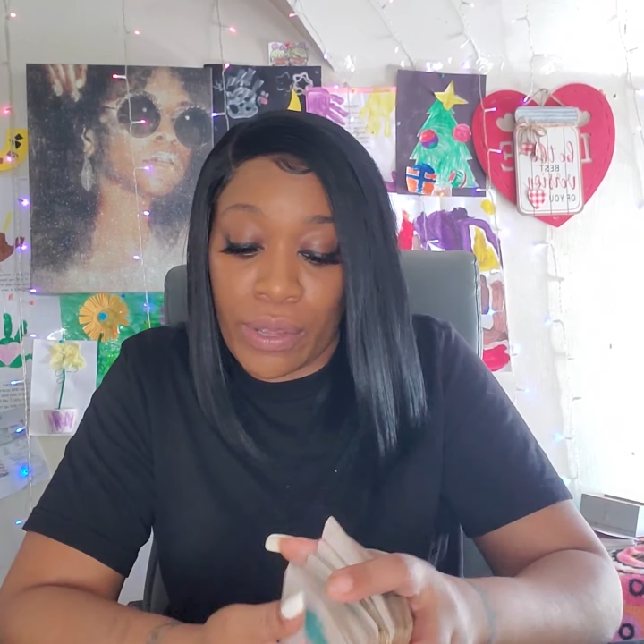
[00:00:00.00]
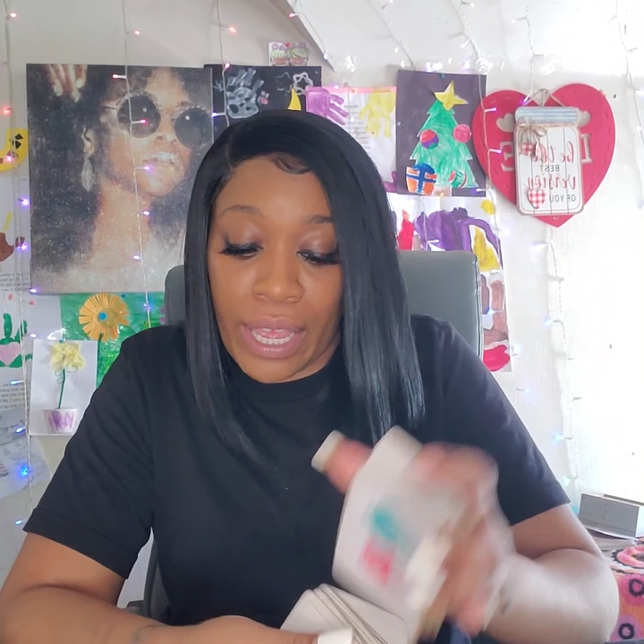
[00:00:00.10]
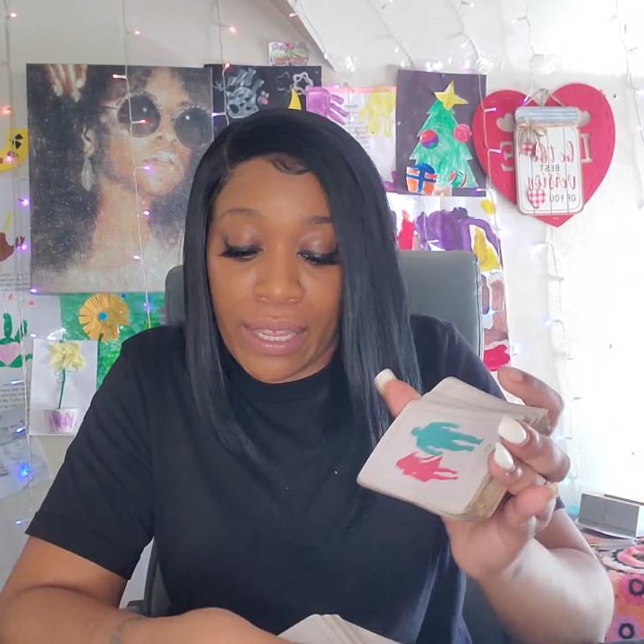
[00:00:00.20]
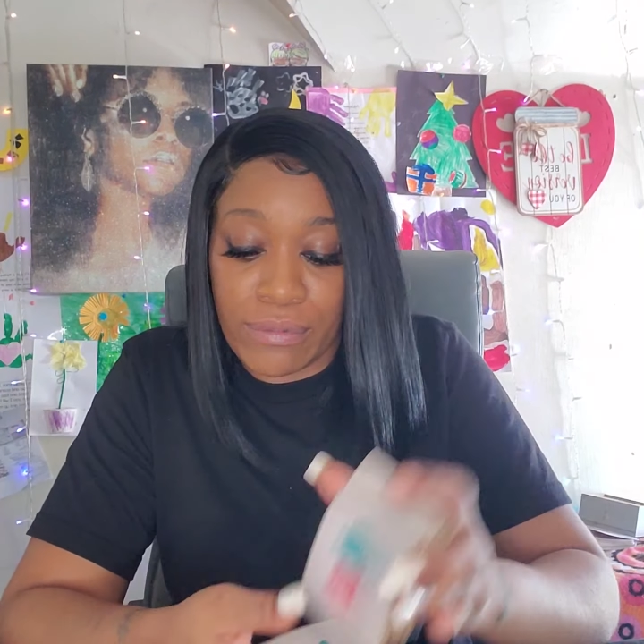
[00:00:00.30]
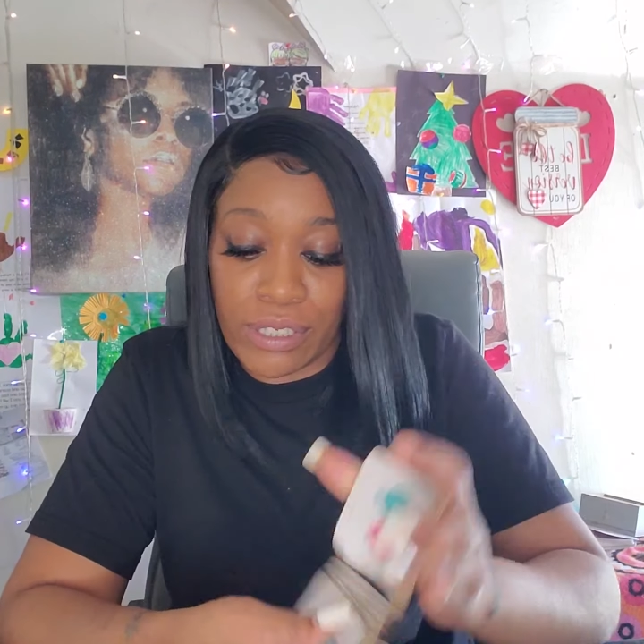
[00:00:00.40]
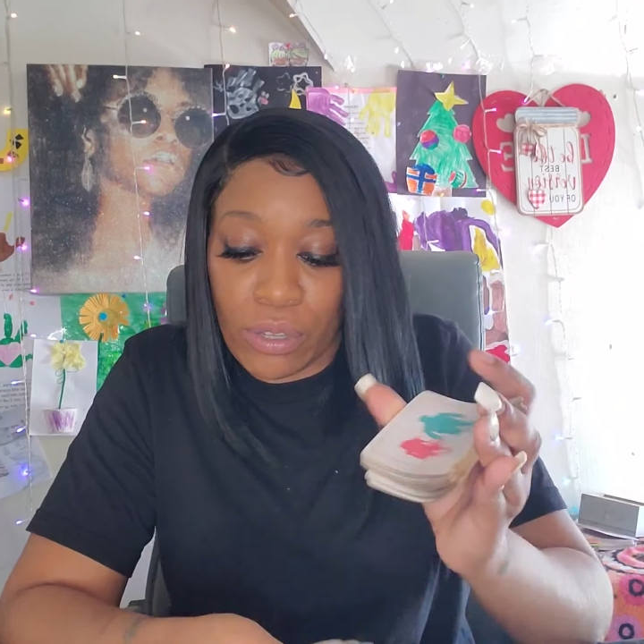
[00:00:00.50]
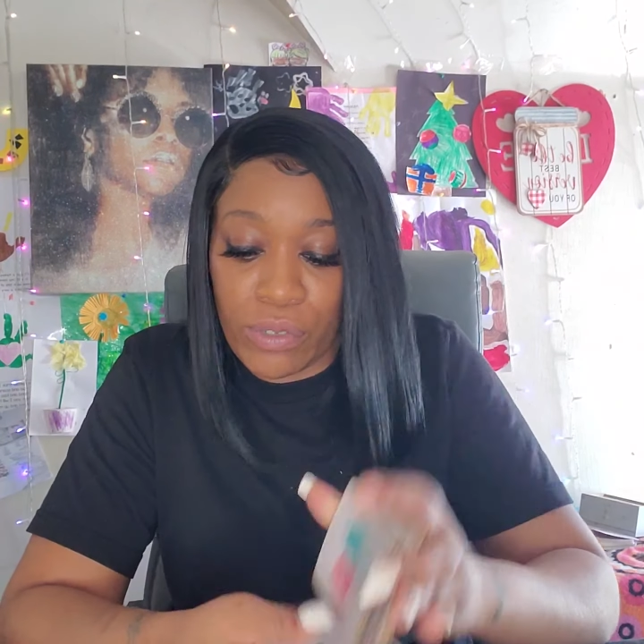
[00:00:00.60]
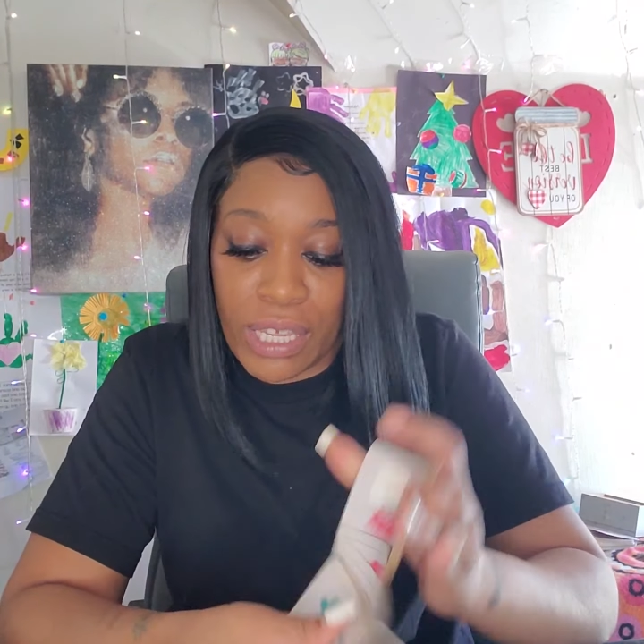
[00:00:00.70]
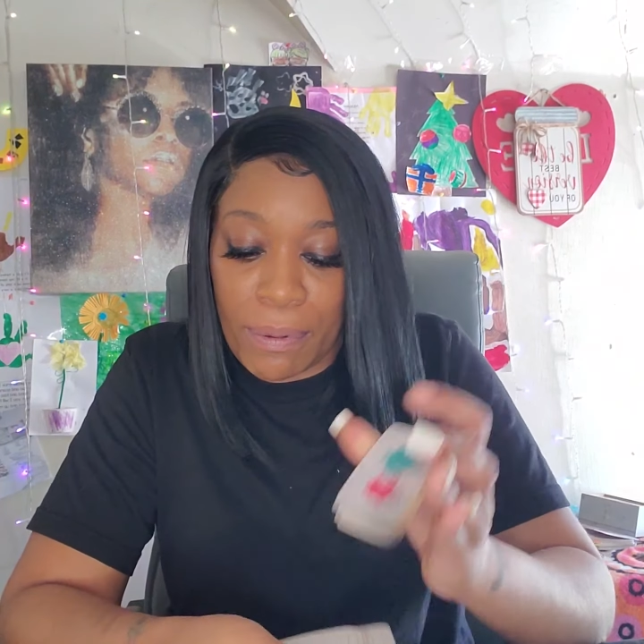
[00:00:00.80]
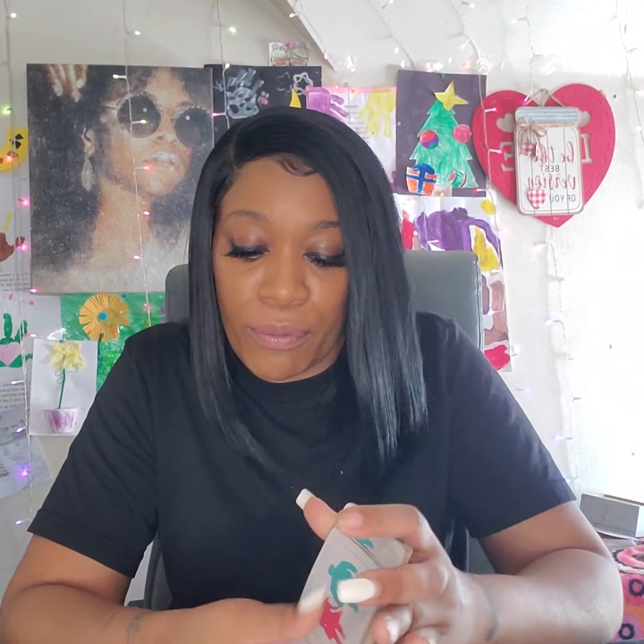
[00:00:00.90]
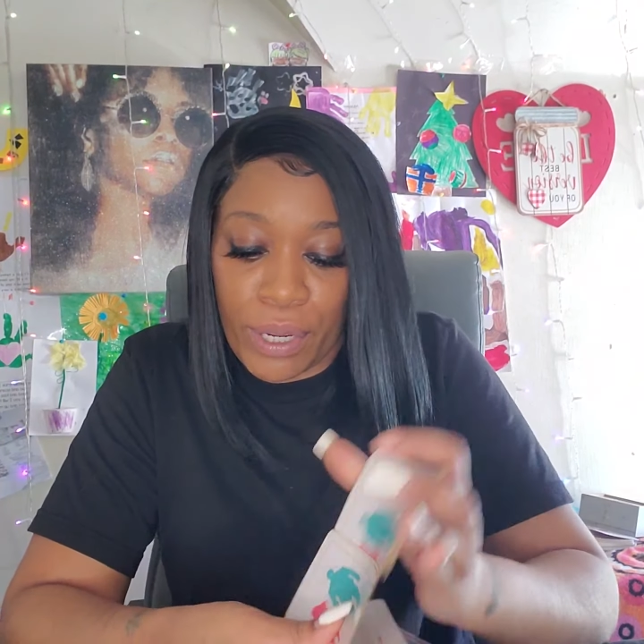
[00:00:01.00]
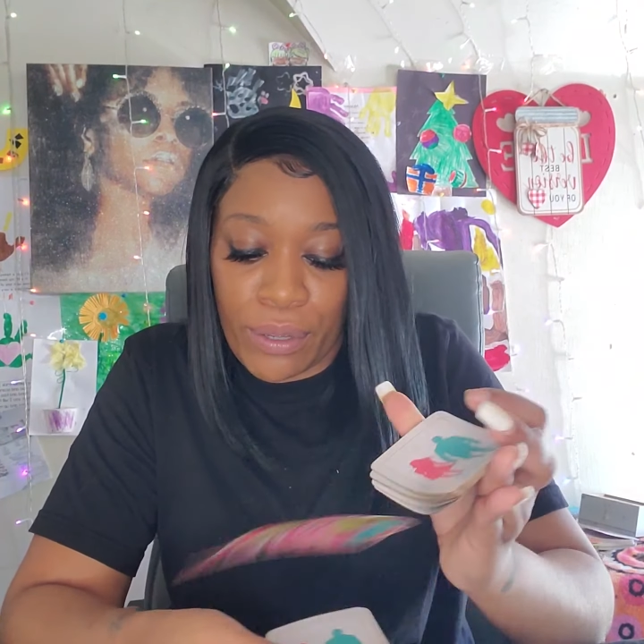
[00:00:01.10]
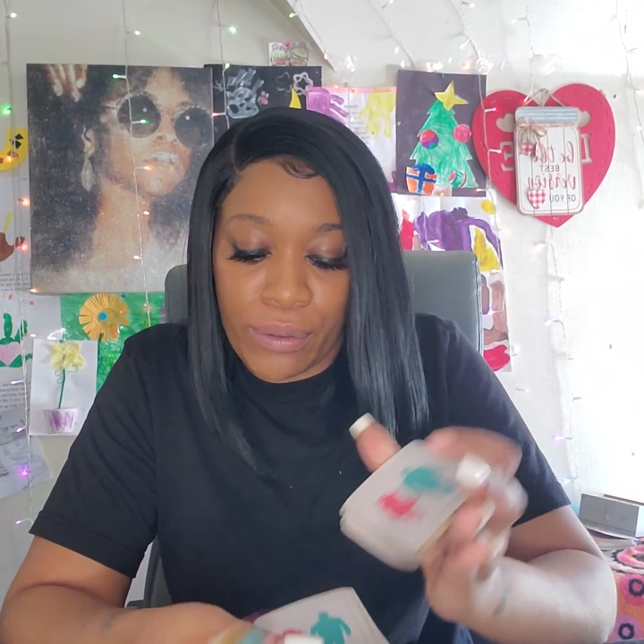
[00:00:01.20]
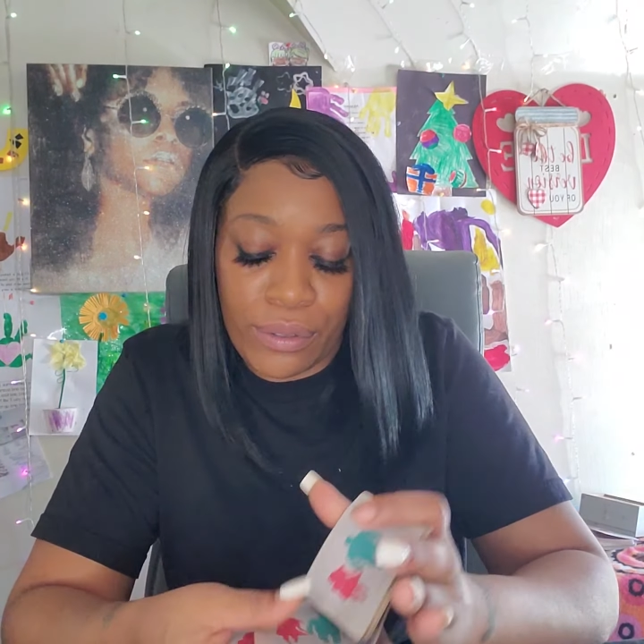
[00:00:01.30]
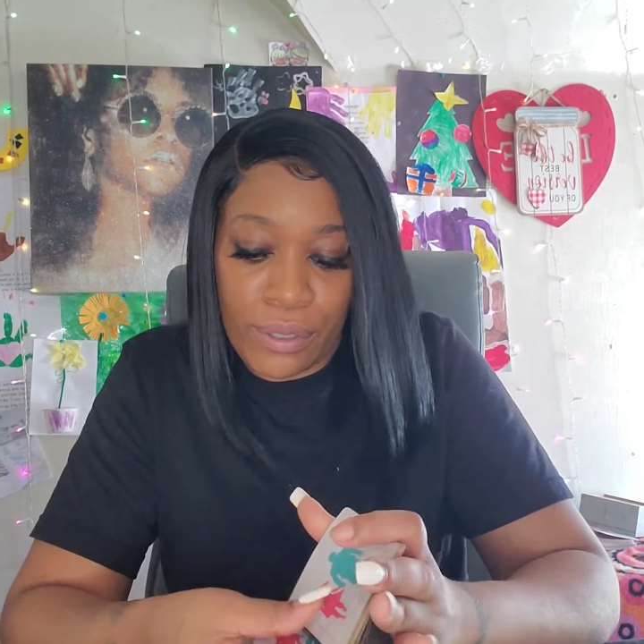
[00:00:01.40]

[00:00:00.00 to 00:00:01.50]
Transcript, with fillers: okay? So keep it real.